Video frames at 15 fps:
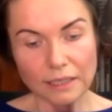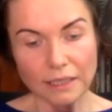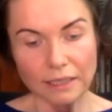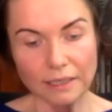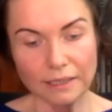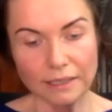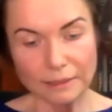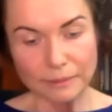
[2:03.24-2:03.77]

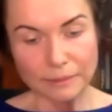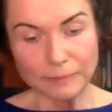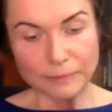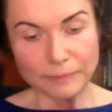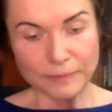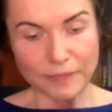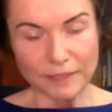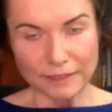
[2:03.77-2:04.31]

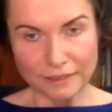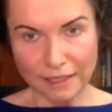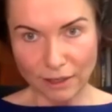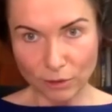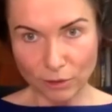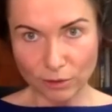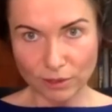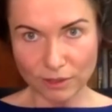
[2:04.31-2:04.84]
Um,
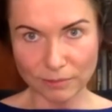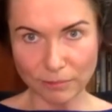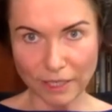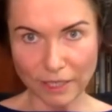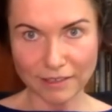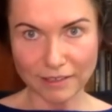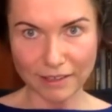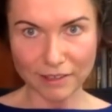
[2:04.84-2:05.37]
now my
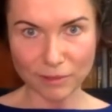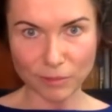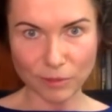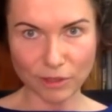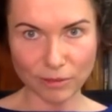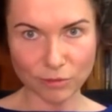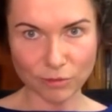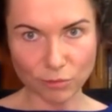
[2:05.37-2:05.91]
task
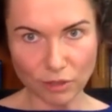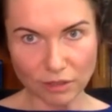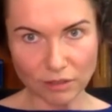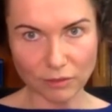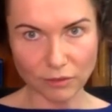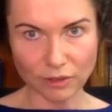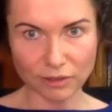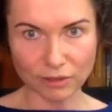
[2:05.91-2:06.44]
becomes really
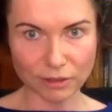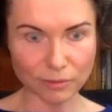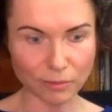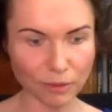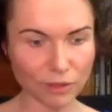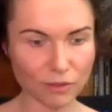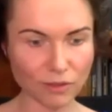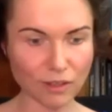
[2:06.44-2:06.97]
difficult
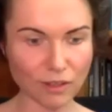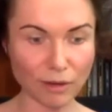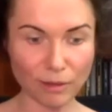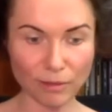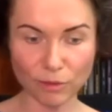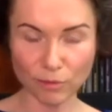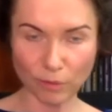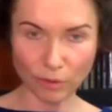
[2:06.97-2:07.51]
because now I'm
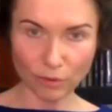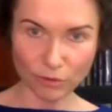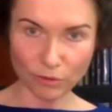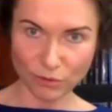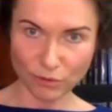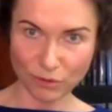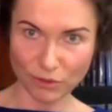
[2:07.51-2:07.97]
supposed to